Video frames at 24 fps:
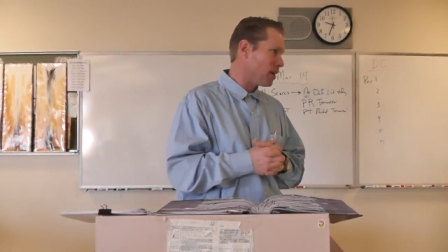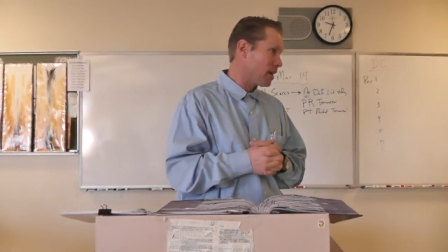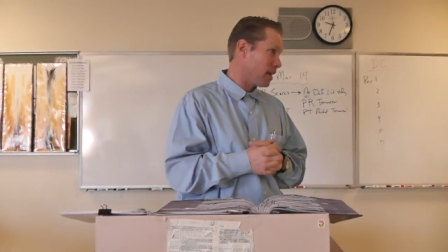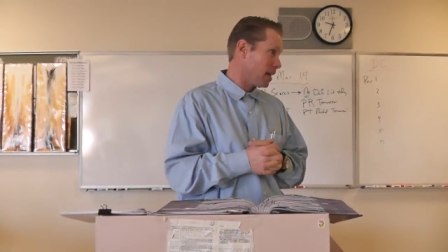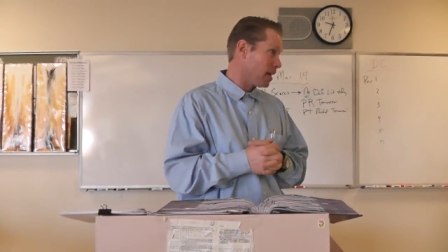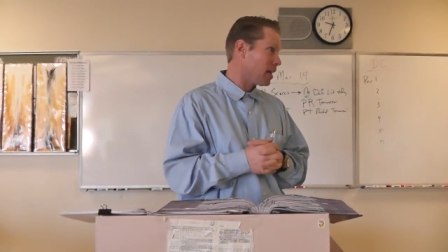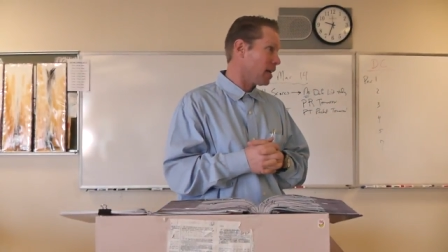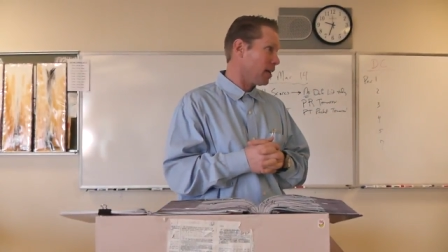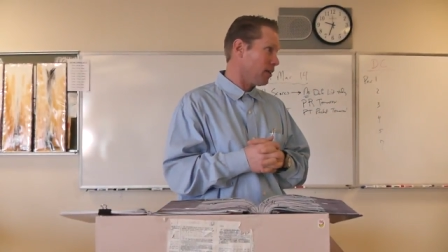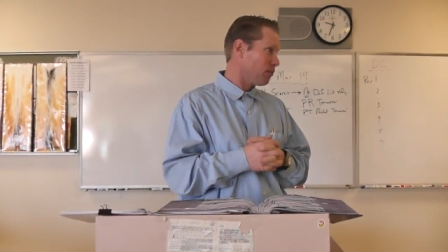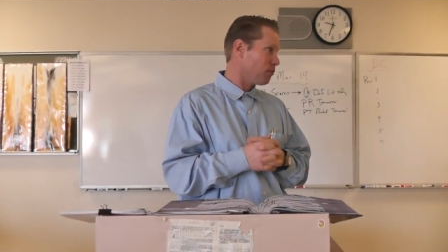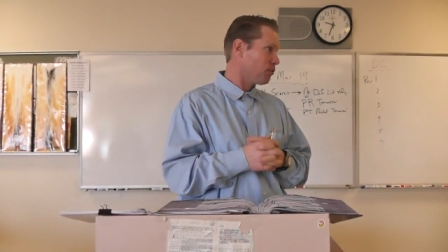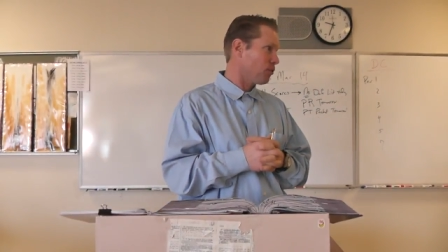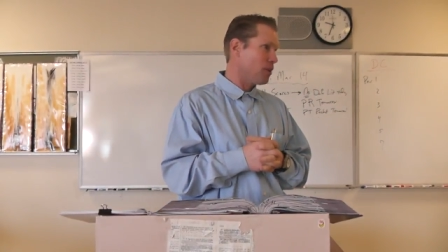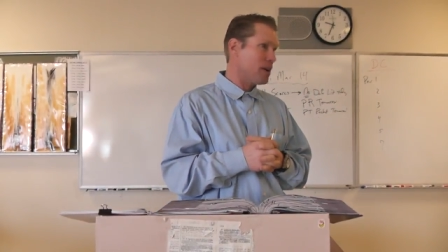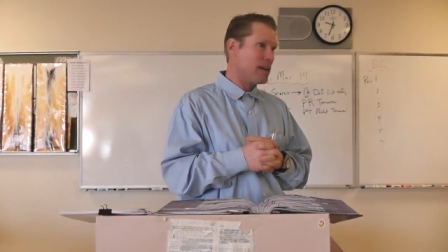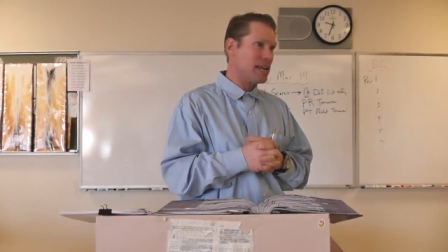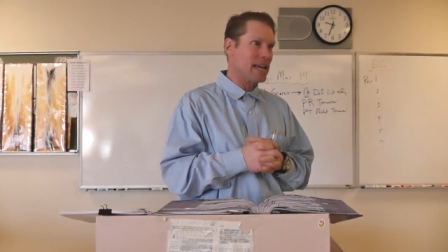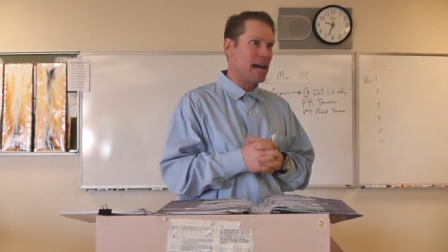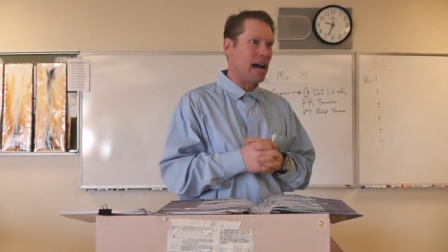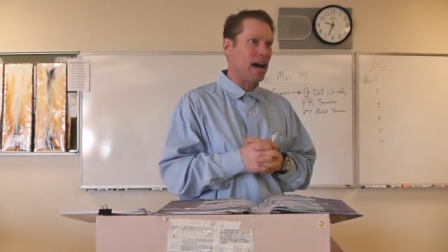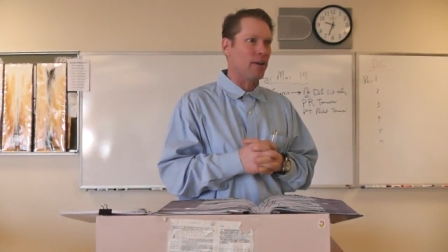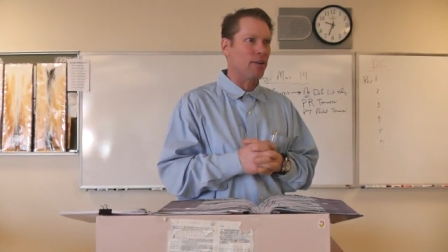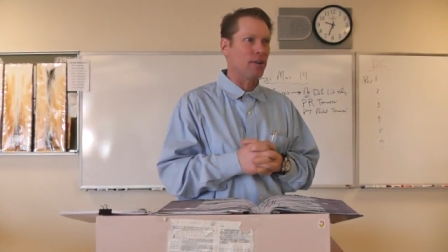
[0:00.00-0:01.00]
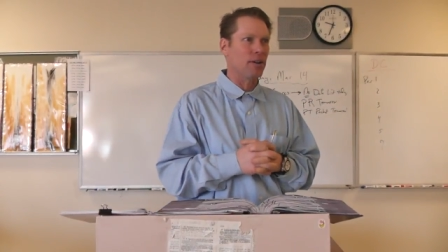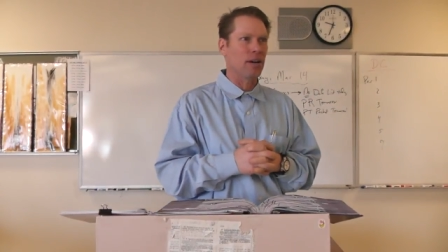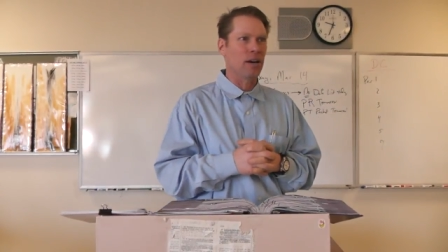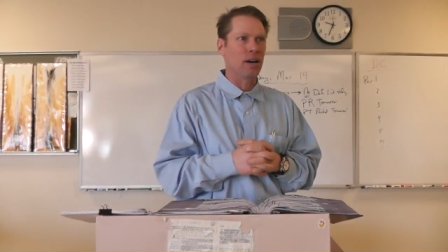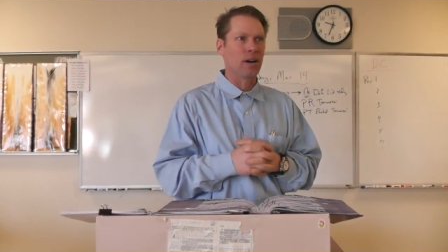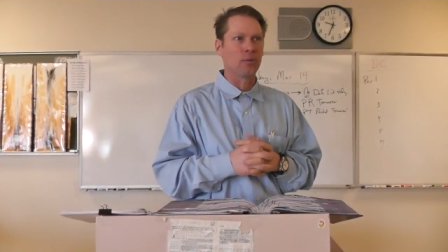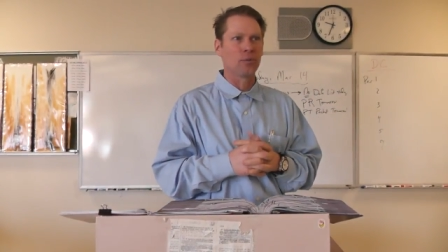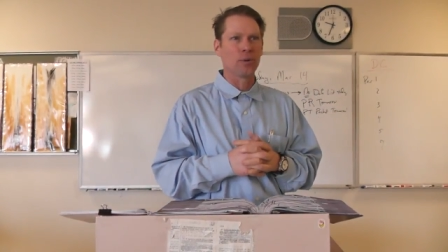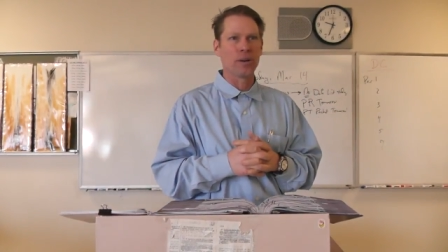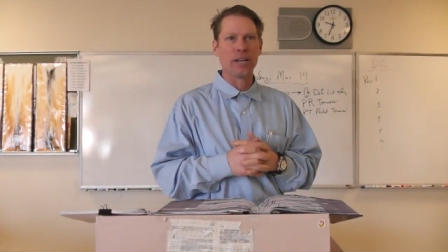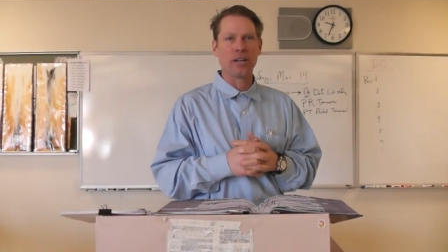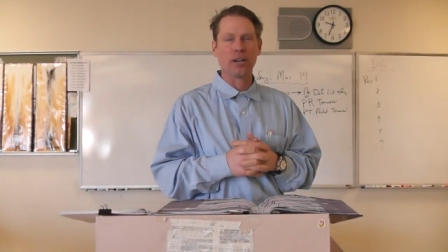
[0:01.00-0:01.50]
It can kind of freak out
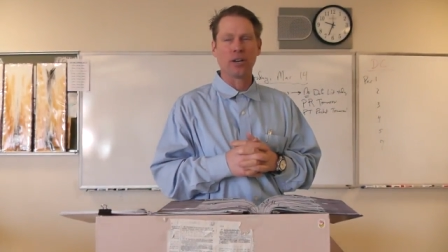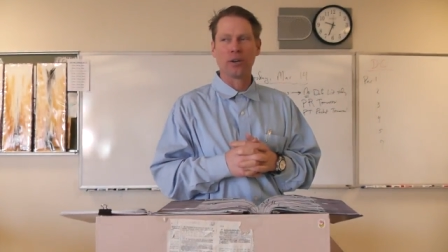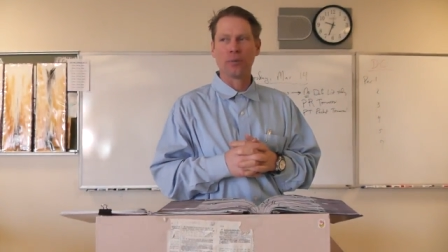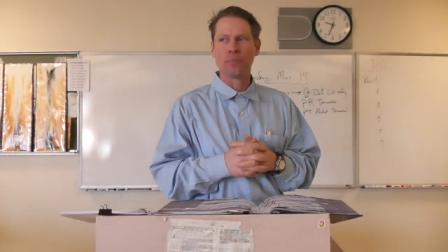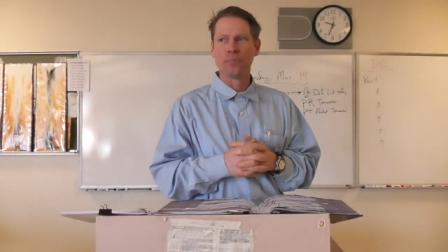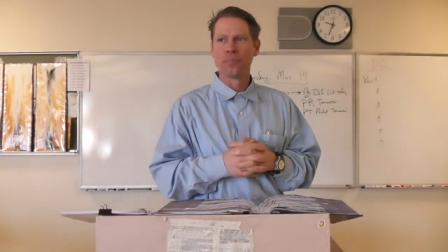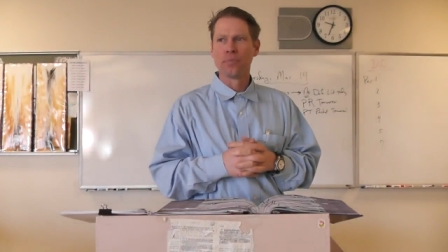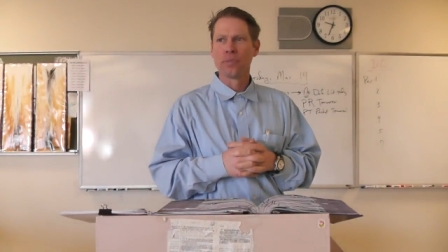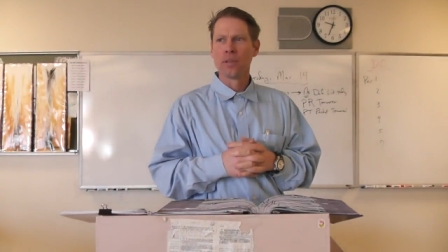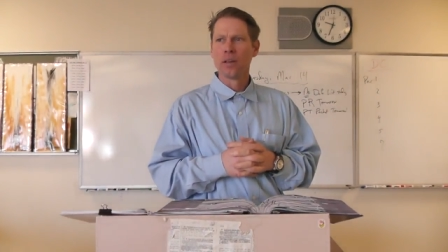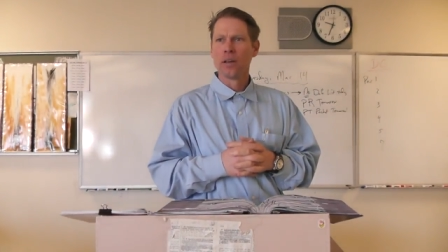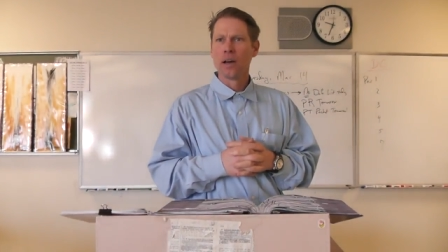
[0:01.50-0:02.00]
a reader.